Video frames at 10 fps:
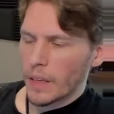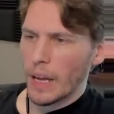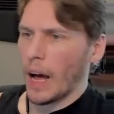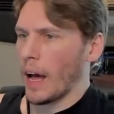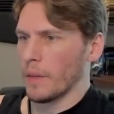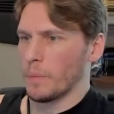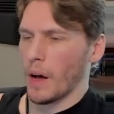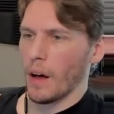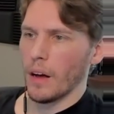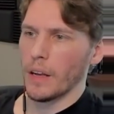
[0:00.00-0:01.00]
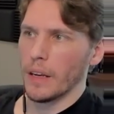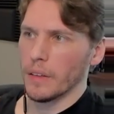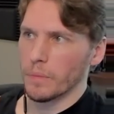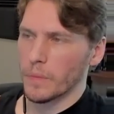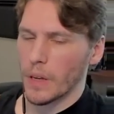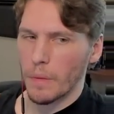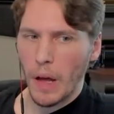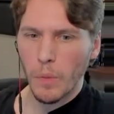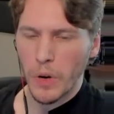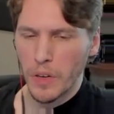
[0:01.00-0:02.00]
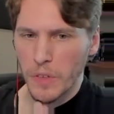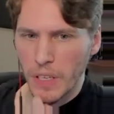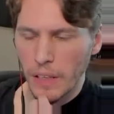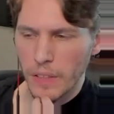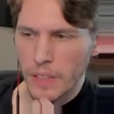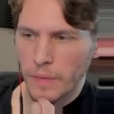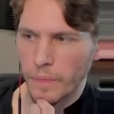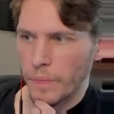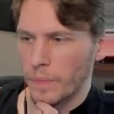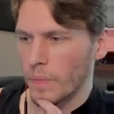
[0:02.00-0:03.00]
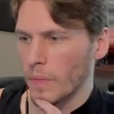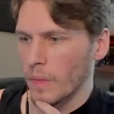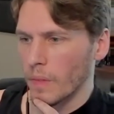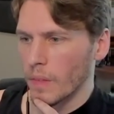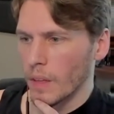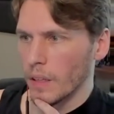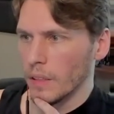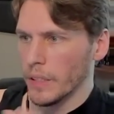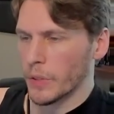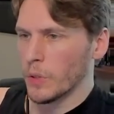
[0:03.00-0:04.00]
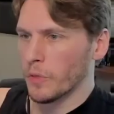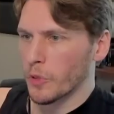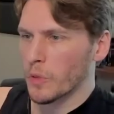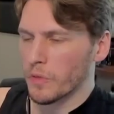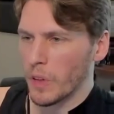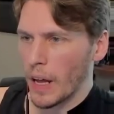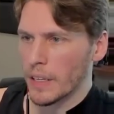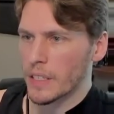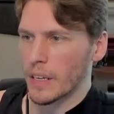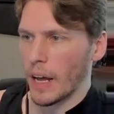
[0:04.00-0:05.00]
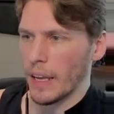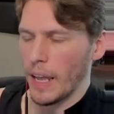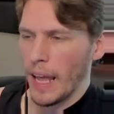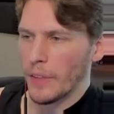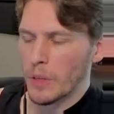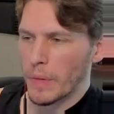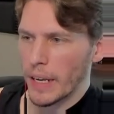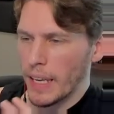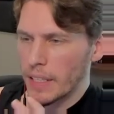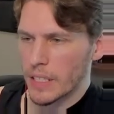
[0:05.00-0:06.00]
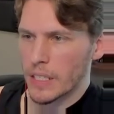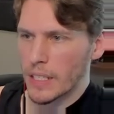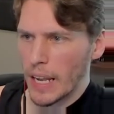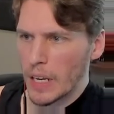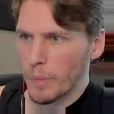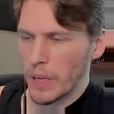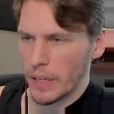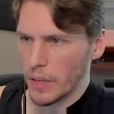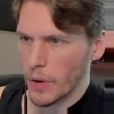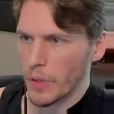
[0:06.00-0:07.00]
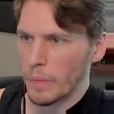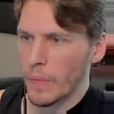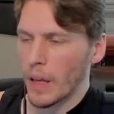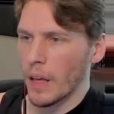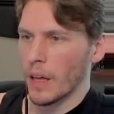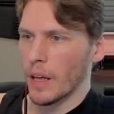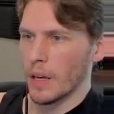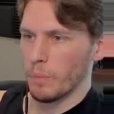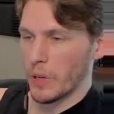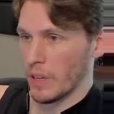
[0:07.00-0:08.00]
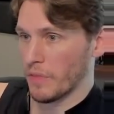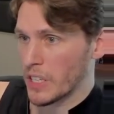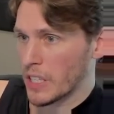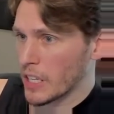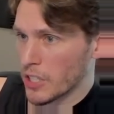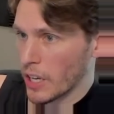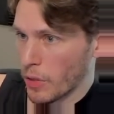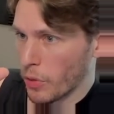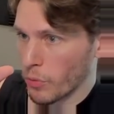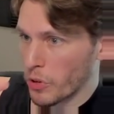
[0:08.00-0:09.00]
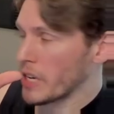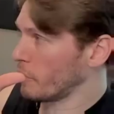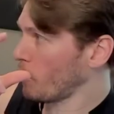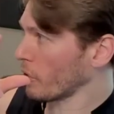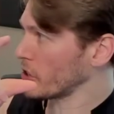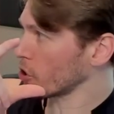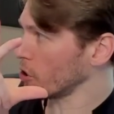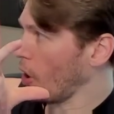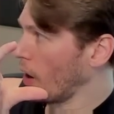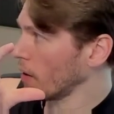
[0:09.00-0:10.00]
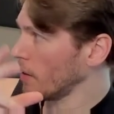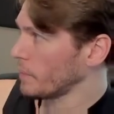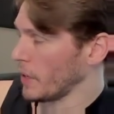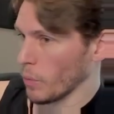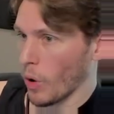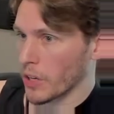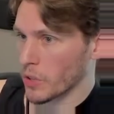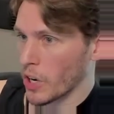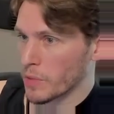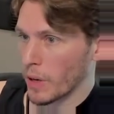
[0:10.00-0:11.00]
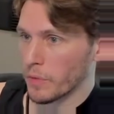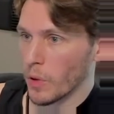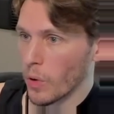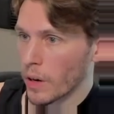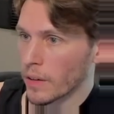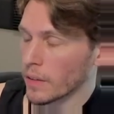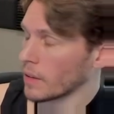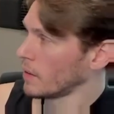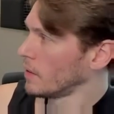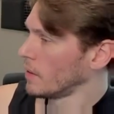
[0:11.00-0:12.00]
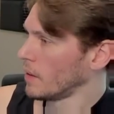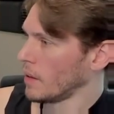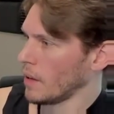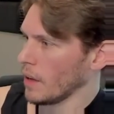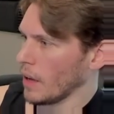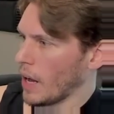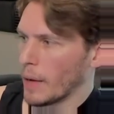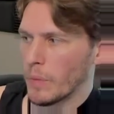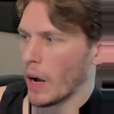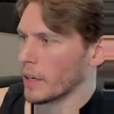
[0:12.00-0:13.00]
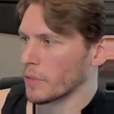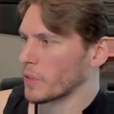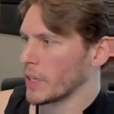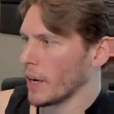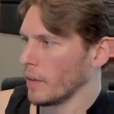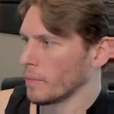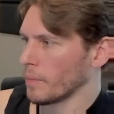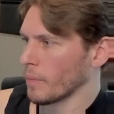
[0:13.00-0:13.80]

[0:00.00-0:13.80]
Yeah, I, okay. Am I weird for saying this? Little fruit flies, I hate them and I can't stand being near them. But if this thing is like three or four inches long and walks across my floor, I'm not going to freak out.